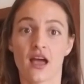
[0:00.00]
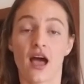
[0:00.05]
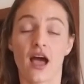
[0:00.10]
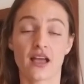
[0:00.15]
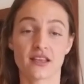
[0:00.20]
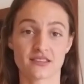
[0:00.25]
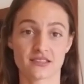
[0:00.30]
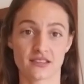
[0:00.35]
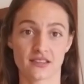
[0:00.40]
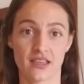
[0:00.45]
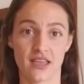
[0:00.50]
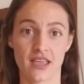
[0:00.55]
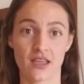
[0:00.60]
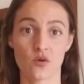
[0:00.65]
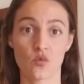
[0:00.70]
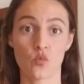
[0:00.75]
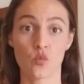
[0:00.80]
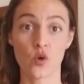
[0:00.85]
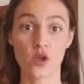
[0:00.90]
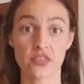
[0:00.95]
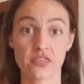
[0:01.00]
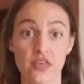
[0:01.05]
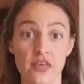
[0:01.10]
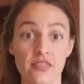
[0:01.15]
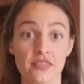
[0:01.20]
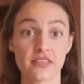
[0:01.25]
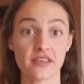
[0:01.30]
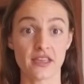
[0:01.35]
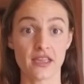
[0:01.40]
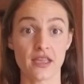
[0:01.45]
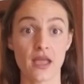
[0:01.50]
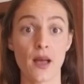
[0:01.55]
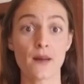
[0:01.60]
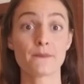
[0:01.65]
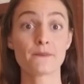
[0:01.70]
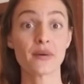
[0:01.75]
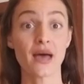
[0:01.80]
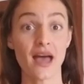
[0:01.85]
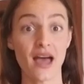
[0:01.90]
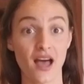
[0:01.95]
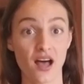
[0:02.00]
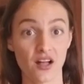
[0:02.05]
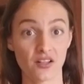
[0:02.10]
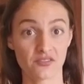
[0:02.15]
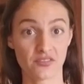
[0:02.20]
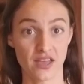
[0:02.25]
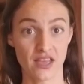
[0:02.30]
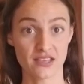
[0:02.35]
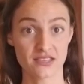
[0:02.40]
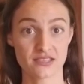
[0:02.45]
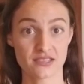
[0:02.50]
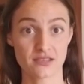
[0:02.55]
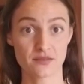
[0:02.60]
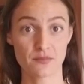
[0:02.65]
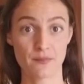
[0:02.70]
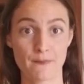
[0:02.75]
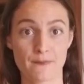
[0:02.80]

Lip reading: isolate with the pelvis.